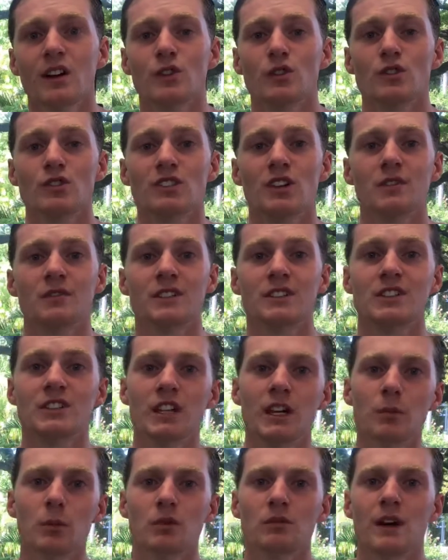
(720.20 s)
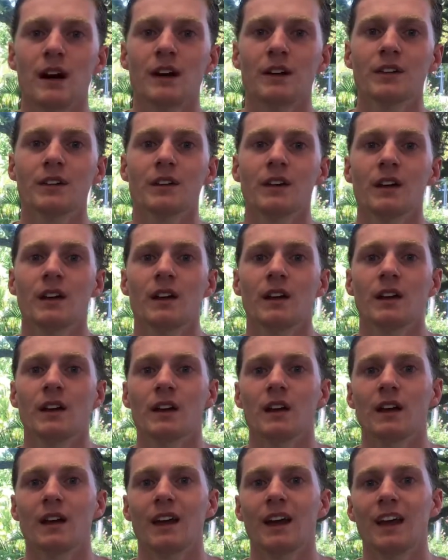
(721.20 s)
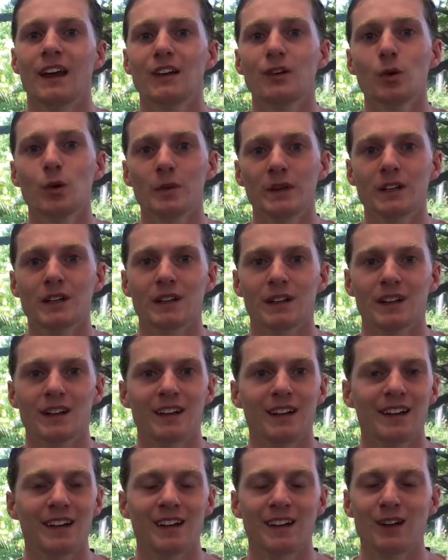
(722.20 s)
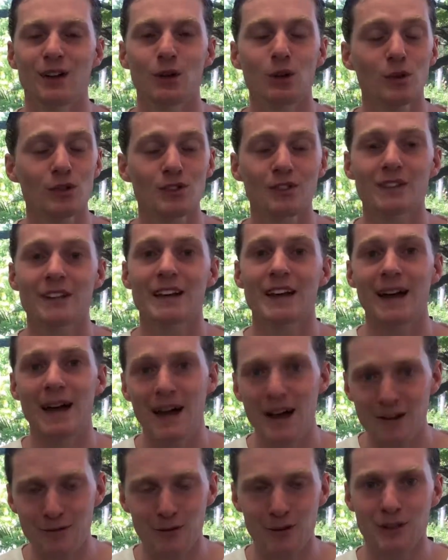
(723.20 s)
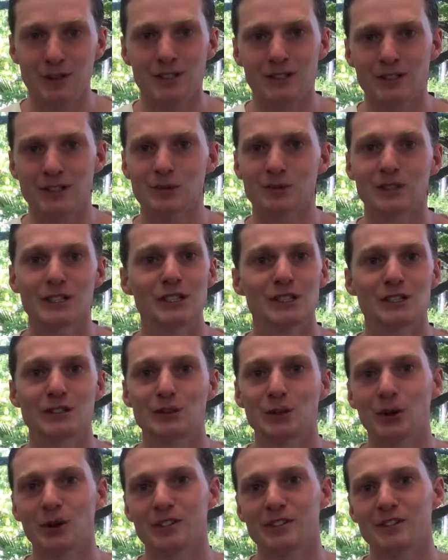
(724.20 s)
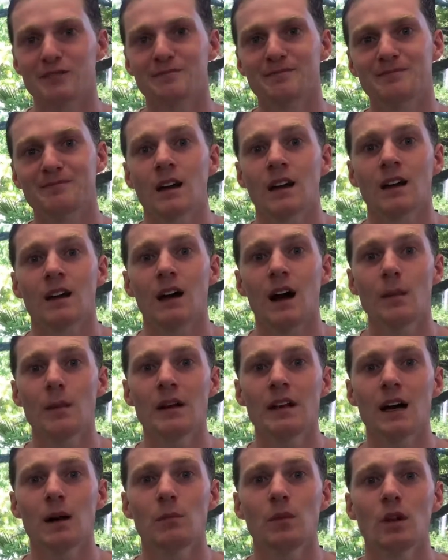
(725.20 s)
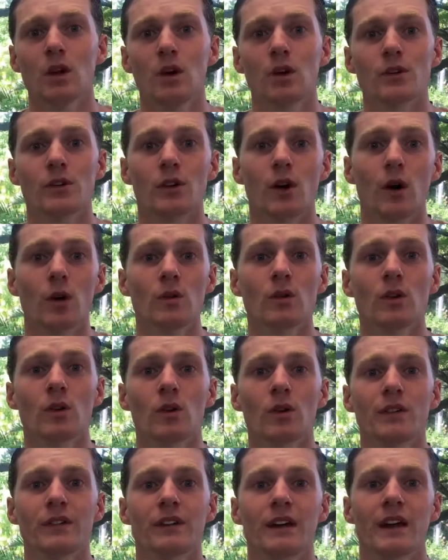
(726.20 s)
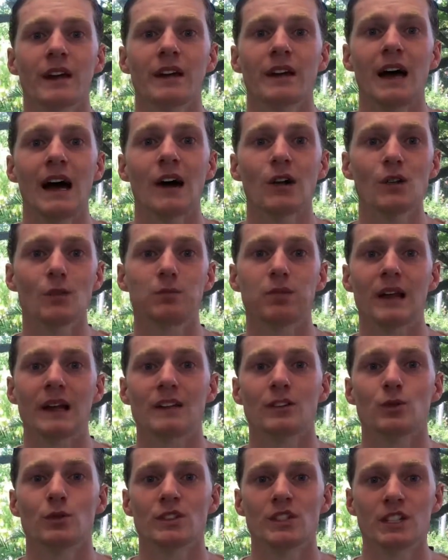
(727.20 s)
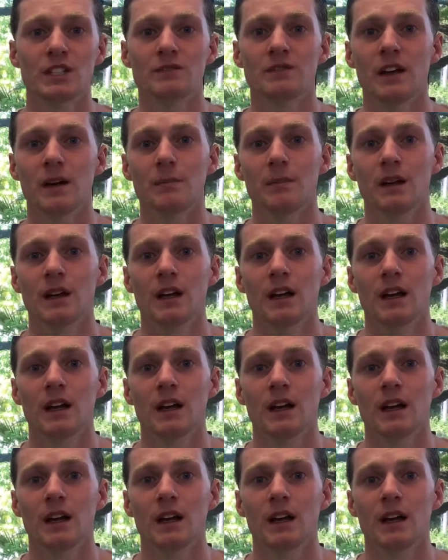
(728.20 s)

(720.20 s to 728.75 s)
your self esteem will rise, and you will be closer than ever to reaching your goals. Comment down below your own goals and how you plan to achieve them.